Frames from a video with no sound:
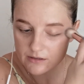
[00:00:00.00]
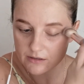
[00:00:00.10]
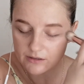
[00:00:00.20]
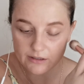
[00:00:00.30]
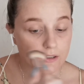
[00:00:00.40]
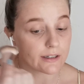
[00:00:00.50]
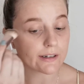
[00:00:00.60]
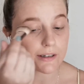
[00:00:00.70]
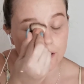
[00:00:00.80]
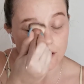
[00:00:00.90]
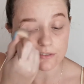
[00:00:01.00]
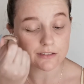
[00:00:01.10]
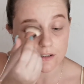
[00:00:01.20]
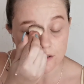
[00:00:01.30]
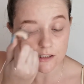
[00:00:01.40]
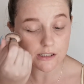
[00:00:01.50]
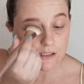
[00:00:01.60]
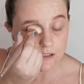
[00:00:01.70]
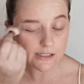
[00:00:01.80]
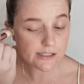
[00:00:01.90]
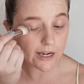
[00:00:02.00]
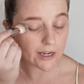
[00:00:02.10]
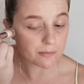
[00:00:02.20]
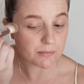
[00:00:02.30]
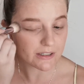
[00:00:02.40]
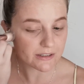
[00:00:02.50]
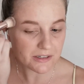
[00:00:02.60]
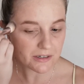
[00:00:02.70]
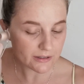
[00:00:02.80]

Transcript: so that I have the same